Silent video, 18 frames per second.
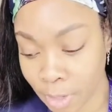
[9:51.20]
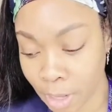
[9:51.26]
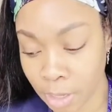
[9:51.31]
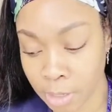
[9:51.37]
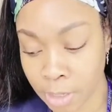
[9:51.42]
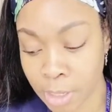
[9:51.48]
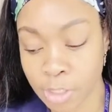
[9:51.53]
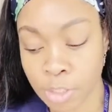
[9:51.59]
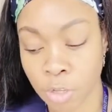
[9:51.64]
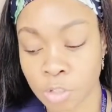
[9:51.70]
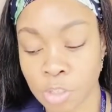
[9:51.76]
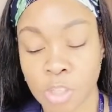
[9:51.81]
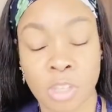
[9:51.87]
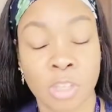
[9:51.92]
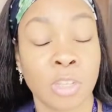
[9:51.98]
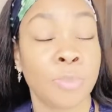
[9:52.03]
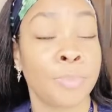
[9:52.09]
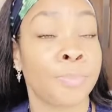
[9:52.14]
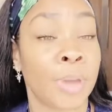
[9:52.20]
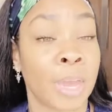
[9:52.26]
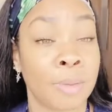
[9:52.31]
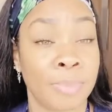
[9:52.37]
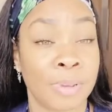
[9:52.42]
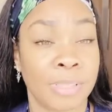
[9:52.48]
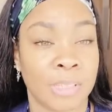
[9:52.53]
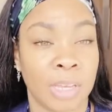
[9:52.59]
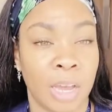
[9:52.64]
Let's go to the
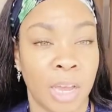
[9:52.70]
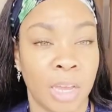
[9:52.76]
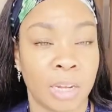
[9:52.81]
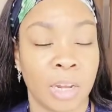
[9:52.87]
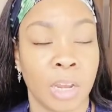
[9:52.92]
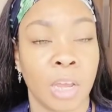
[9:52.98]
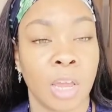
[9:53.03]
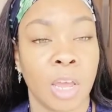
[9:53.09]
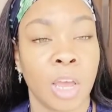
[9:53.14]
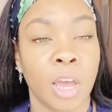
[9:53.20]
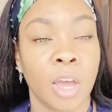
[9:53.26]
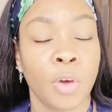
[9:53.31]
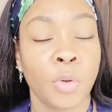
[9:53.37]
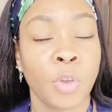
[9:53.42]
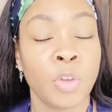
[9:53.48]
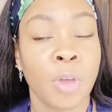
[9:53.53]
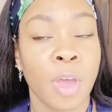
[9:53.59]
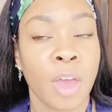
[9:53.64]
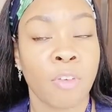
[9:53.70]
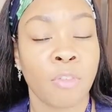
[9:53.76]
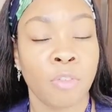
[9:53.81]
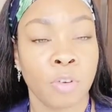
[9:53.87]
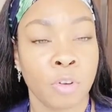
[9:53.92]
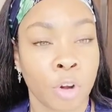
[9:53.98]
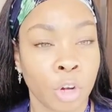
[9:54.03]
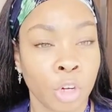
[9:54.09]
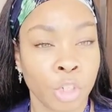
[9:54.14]
baby side. You have
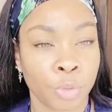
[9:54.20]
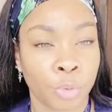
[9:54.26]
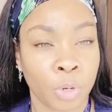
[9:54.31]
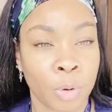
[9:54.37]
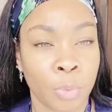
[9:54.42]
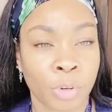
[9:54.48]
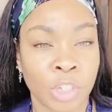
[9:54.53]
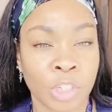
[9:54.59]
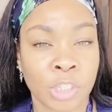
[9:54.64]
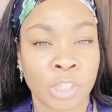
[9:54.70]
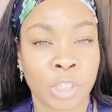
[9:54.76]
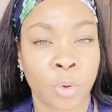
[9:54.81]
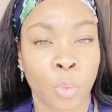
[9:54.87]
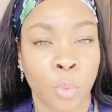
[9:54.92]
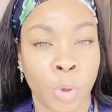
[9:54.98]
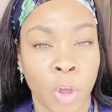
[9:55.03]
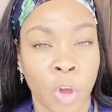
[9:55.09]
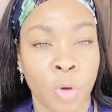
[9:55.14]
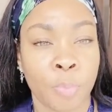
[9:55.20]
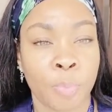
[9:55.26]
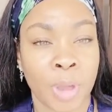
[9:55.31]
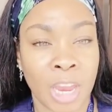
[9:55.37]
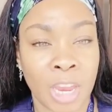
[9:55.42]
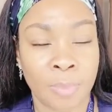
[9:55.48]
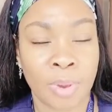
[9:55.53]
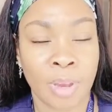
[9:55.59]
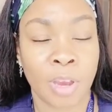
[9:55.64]
nursery, which is the well
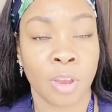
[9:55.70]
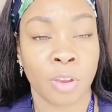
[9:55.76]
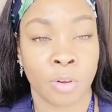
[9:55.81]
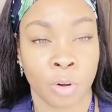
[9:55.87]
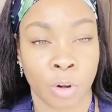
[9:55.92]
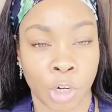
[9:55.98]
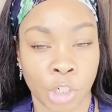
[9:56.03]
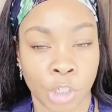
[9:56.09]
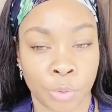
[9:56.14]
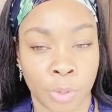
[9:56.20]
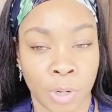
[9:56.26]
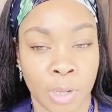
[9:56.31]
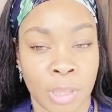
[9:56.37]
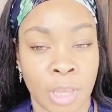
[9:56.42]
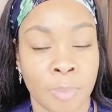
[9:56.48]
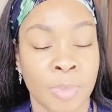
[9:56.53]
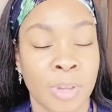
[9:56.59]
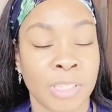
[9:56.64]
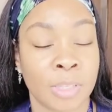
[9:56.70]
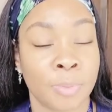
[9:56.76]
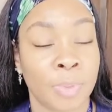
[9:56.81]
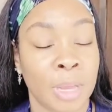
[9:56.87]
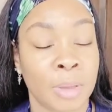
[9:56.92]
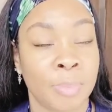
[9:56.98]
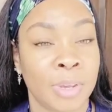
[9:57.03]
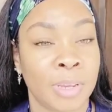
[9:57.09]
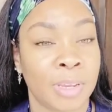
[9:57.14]
baby nursery. That means the
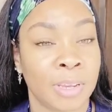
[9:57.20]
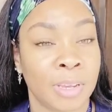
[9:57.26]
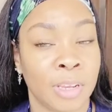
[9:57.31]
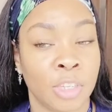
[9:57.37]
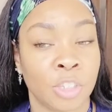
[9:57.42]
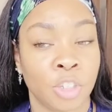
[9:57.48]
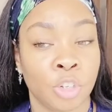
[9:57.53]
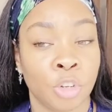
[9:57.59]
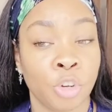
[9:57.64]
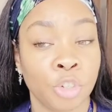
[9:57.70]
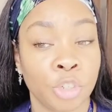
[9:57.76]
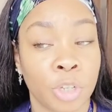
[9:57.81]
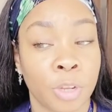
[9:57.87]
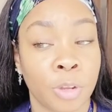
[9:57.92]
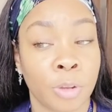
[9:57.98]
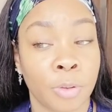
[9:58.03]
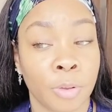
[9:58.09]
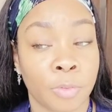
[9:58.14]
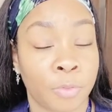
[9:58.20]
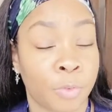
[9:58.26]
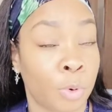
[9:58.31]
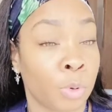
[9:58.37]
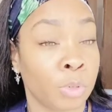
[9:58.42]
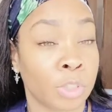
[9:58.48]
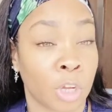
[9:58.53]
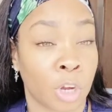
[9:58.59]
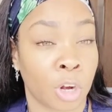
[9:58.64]
baby is usually
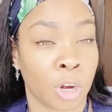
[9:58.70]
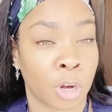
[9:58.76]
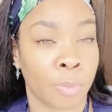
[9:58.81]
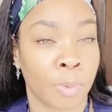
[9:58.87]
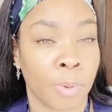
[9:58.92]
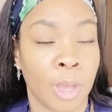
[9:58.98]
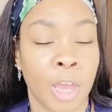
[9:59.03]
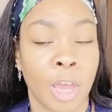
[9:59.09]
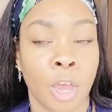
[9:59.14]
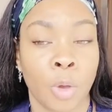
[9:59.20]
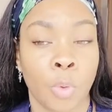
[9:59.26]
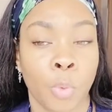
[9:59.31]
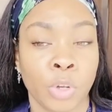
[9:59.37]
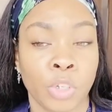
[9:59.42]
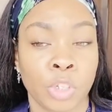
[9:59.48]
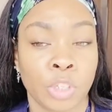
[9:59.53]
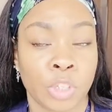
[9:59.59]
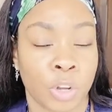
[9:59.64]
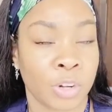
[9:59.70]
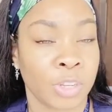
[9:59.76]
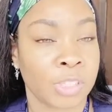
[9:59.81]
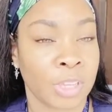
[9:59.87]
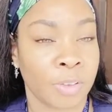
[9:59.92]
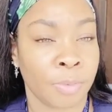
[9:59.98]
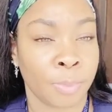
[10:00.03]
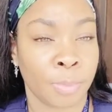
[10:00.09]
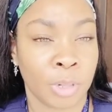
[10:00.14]
full term, which is
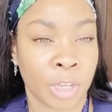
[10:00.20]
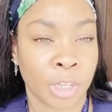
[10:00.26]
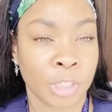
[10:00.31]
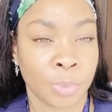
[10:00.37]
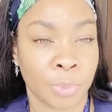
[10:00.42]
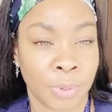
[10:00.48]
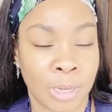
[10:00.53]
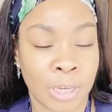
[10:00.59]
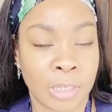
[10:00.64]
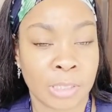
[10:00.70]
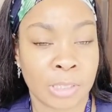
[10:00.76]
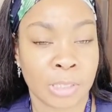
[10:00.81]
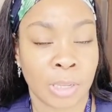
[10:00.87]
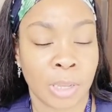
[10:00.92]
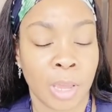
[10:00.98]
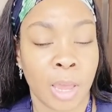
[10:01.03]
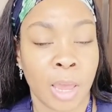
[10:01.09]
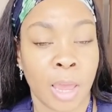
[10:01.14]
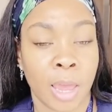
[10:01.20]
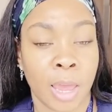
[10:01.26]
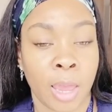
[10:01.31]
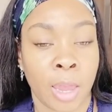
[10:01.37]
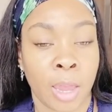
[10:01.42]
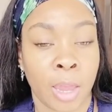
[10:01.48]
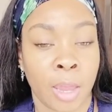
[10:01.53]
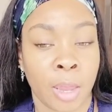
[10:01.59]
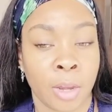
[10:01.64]
thirty-seven plus weeks.
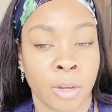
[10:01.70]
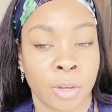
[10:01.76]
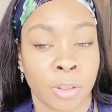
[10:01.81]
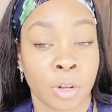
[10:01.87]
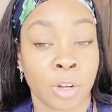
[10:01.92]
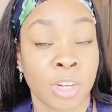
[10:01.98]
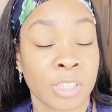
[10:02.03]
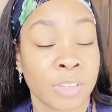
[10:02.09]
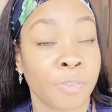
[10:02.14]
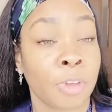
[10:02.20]
and thirty-seven